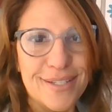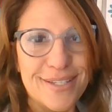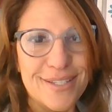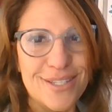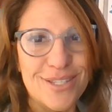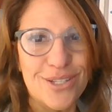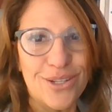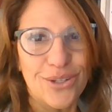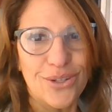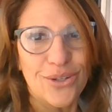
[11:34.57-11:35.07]

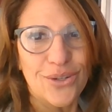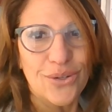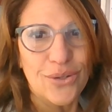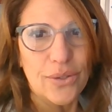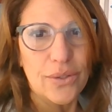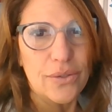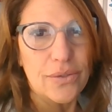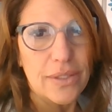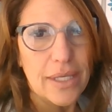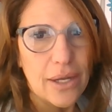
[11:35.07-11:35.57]

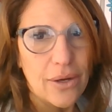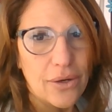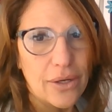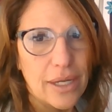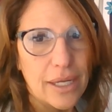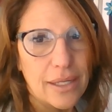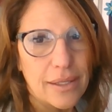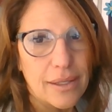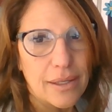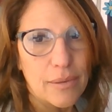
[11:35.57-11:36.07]
So they are
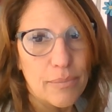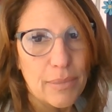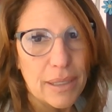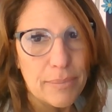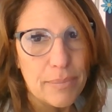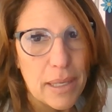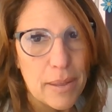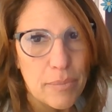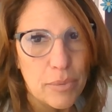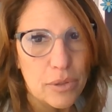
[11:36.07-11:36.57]
kind of like my
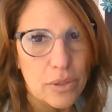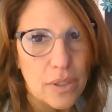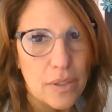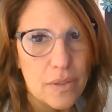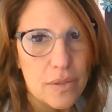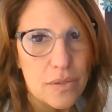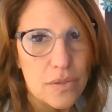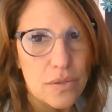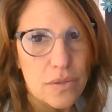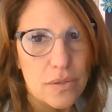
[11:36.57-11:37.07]
paper
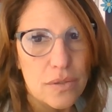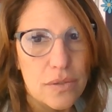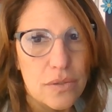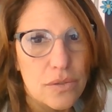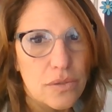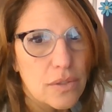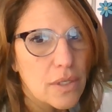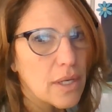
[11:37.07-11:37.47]
dolls